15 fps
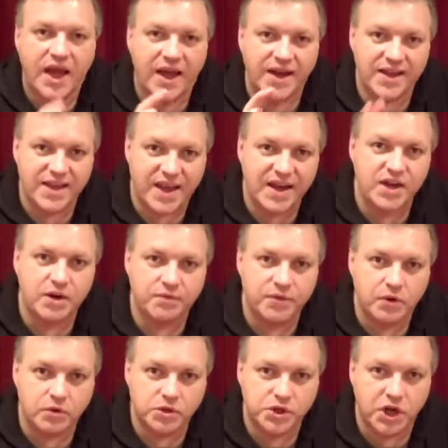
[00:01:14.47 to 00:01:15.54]
At the end
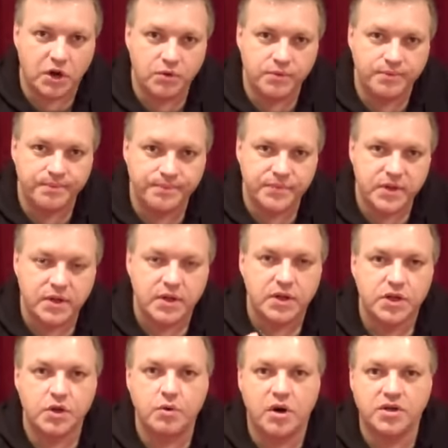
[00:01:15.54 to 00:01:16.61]
of your show,
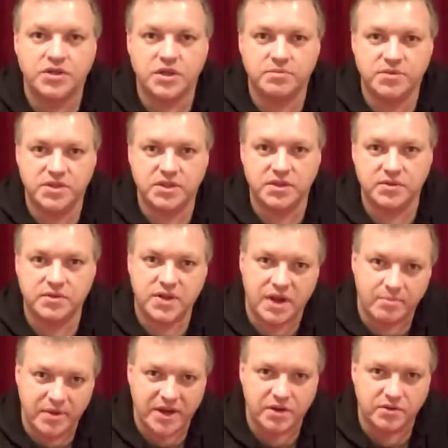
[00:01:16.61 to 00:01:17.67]
you ask them to
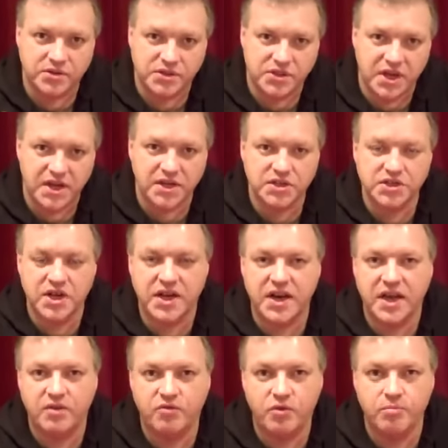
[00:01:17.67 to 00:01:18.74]
come back on stage. They
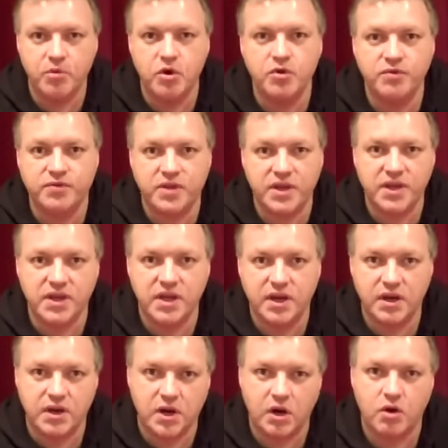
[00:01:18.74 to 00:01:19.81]
now remove
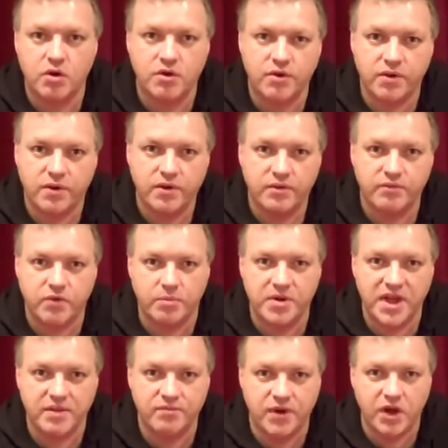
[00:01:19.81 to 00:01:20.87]
the clock from
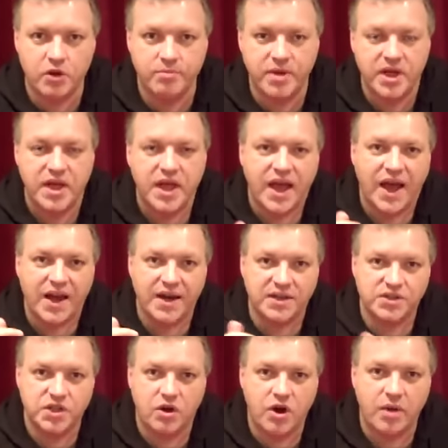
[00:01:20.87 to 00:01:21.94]
the envelope,
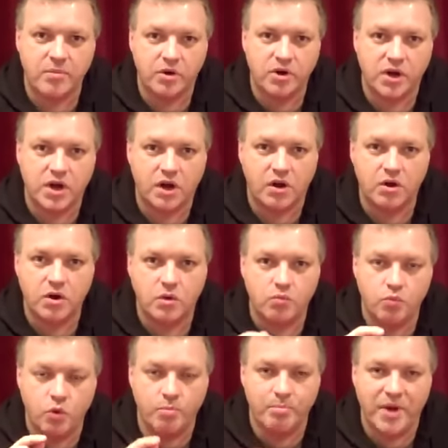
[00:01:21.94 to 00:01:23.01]
and the time on the
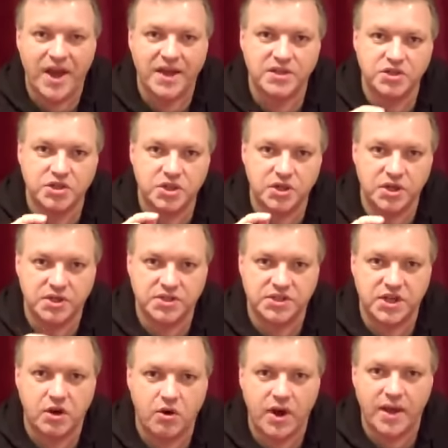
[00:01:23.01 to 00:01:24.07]
clock will match the
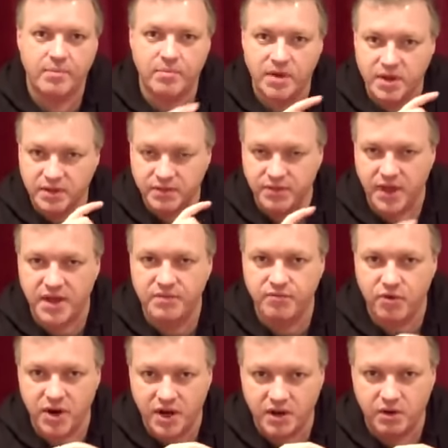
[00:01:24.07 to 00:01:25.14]
time
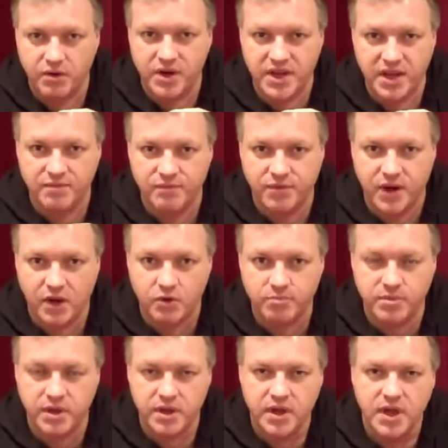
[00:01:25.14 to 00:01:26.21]
they've written on the
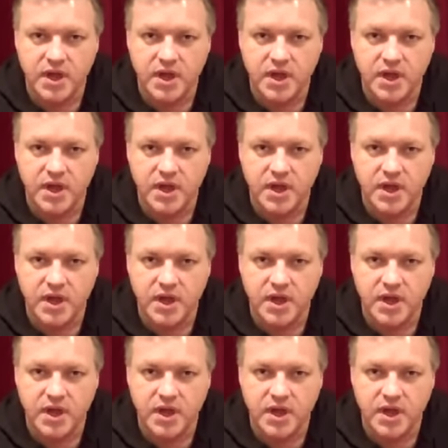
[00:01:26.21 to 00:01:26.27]
envelope.